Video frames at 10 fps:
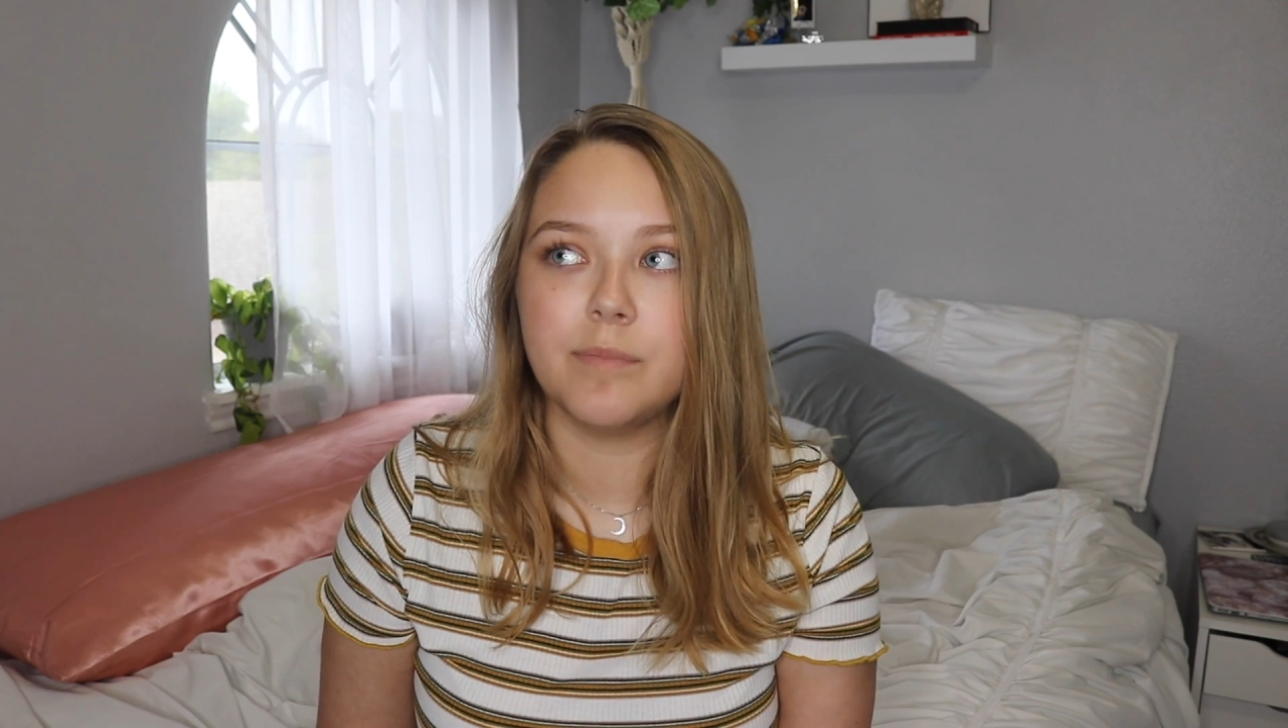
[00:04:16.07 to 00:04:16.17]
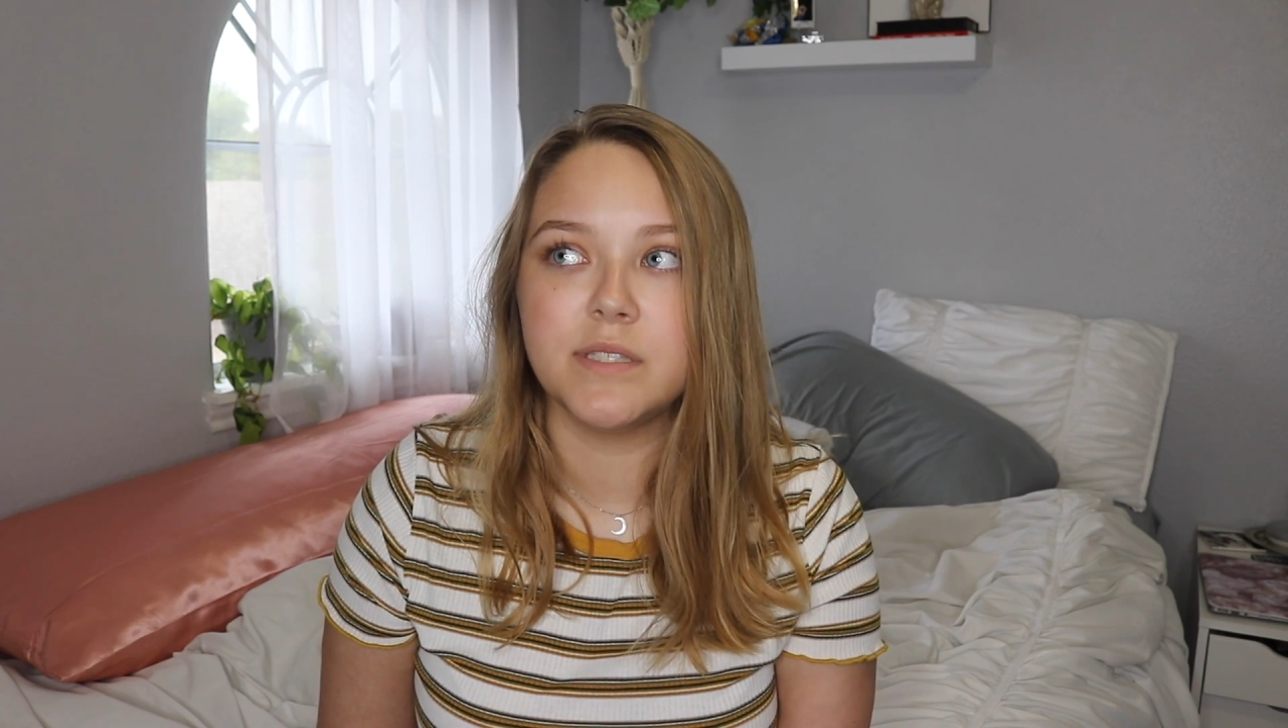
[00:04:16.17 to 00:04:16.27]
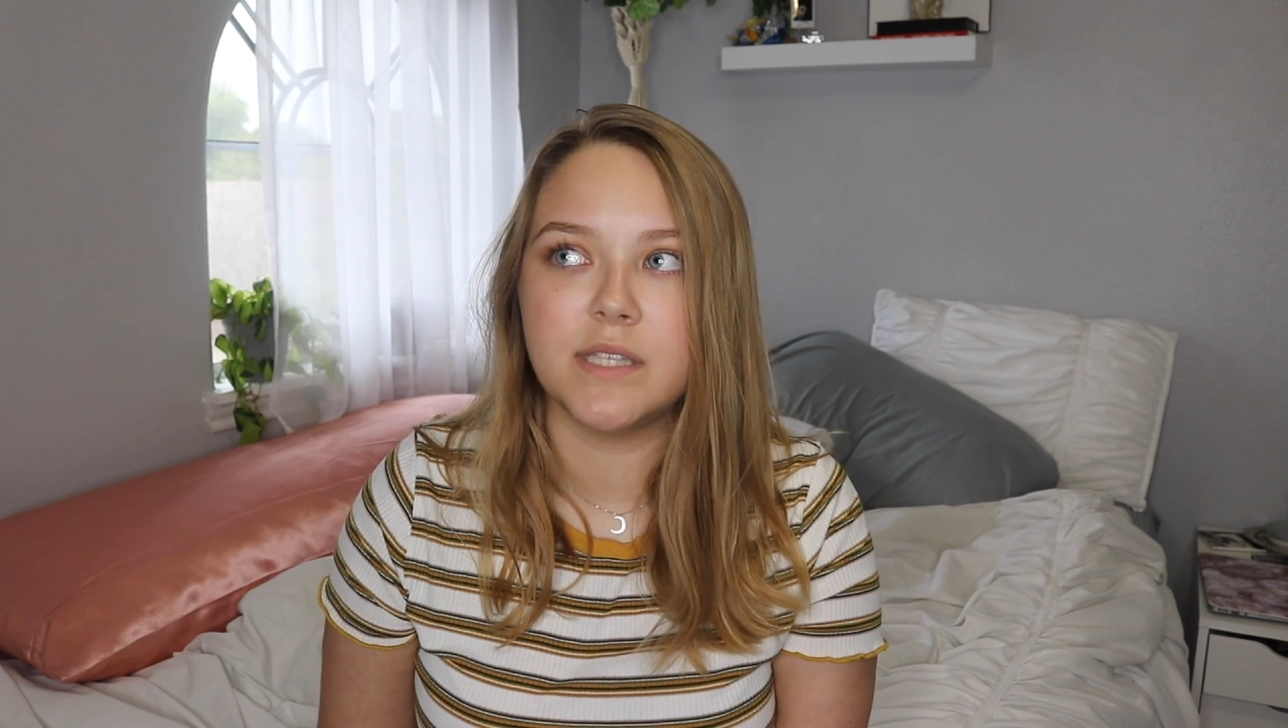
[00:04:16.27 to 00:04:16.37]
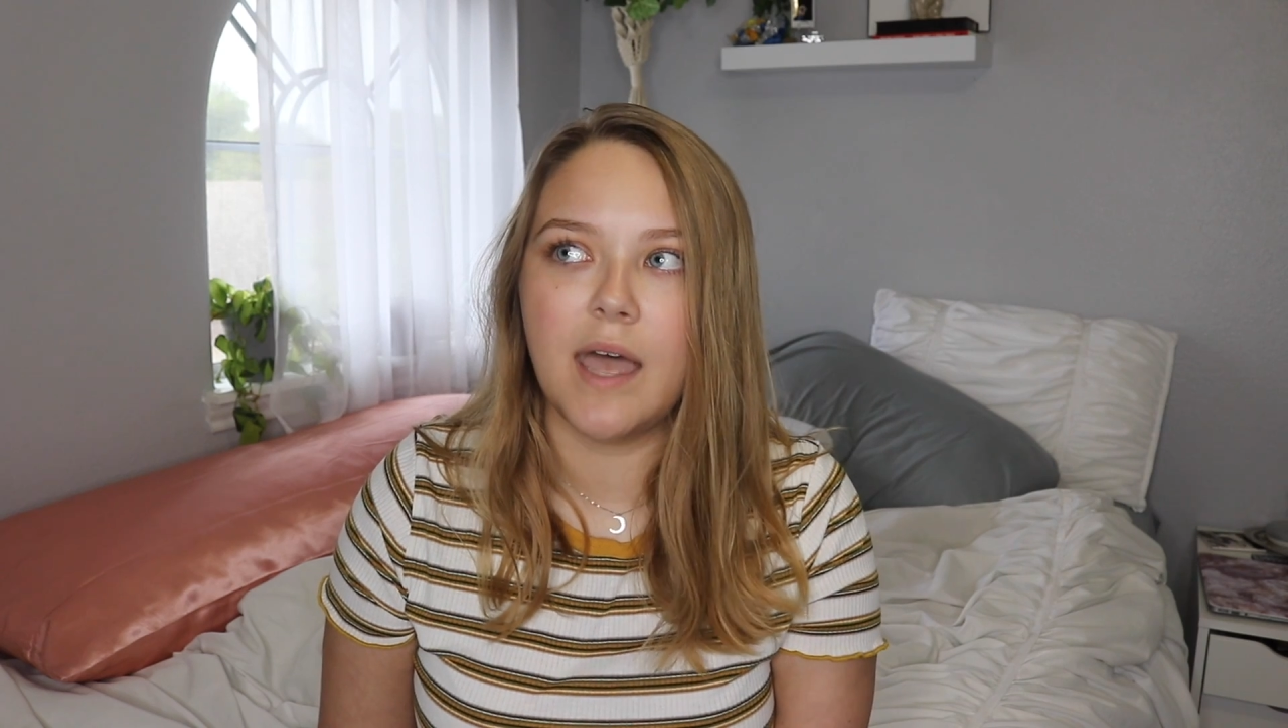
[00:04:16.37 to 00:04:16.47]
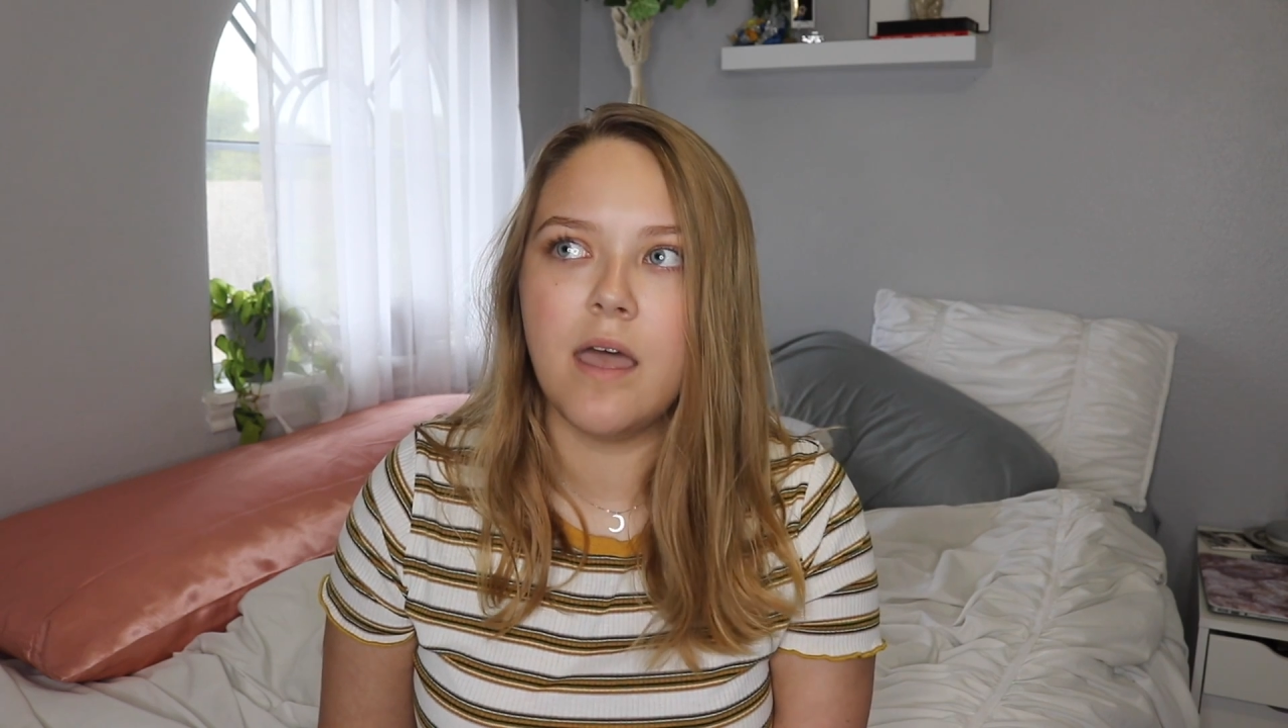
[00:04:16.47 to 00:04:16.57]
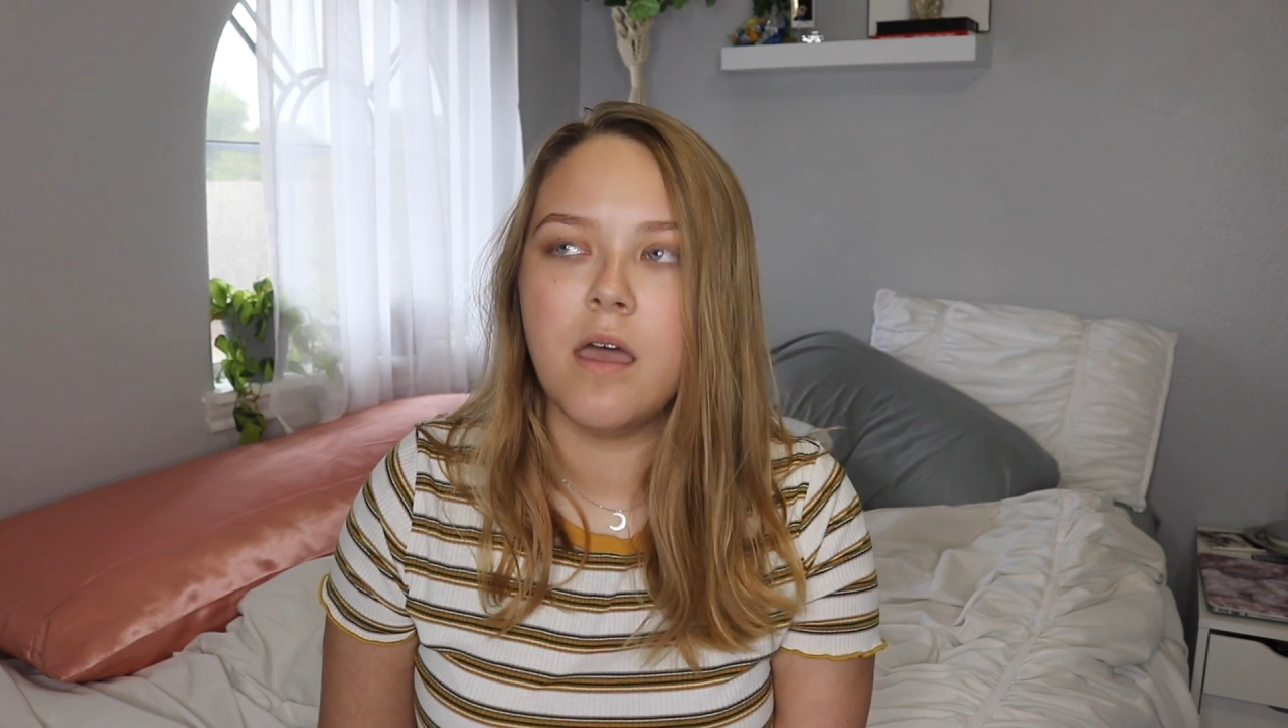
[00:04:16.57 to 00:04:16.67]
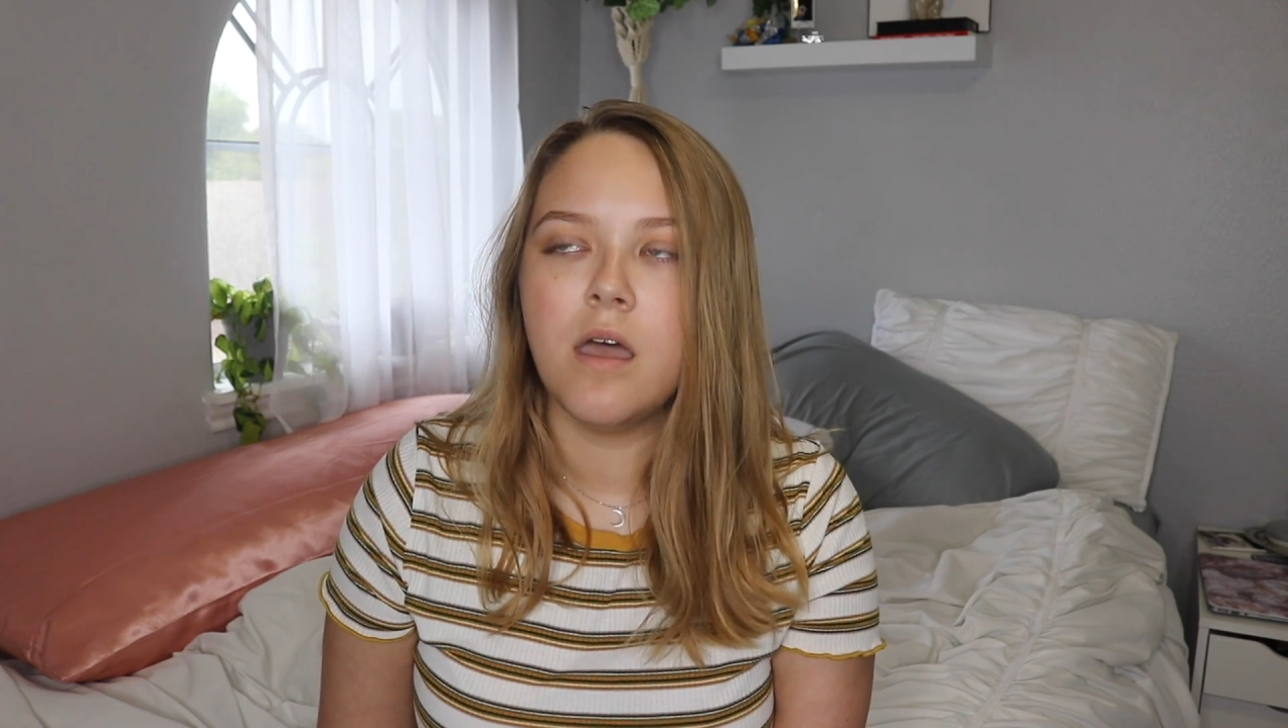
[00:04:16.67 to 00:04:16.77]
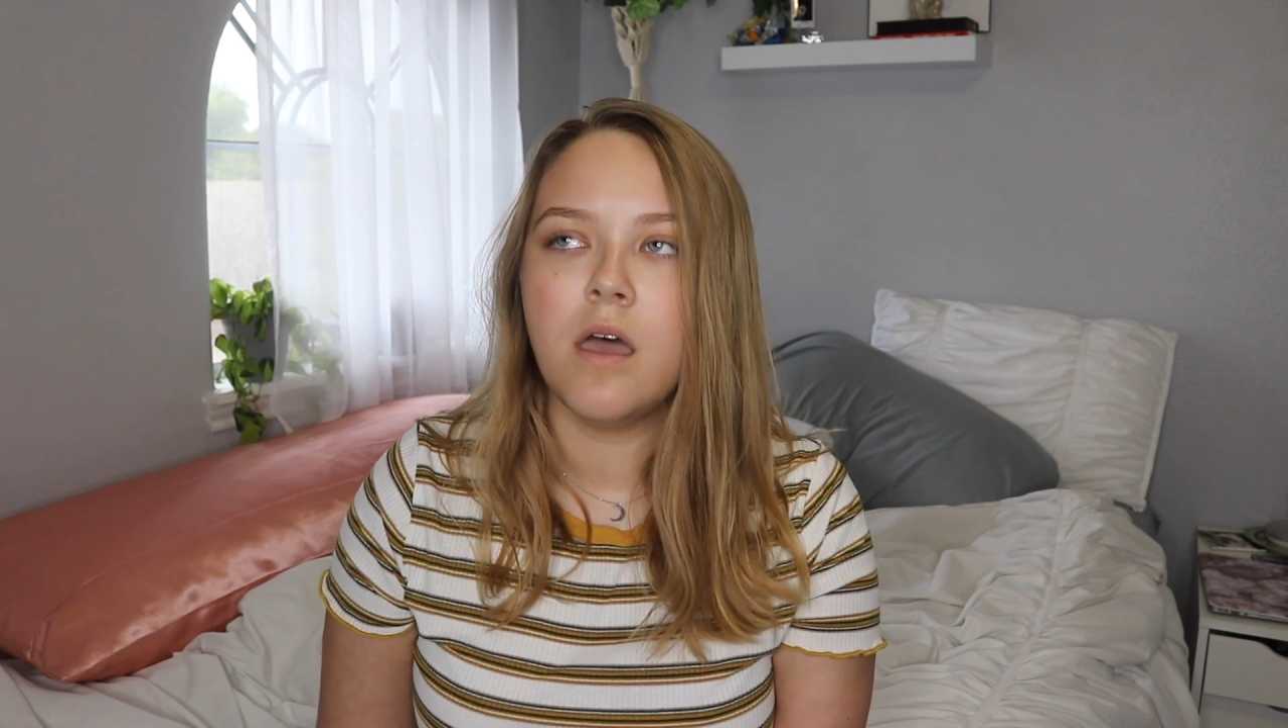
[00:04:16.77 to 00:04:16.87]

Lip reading: upset,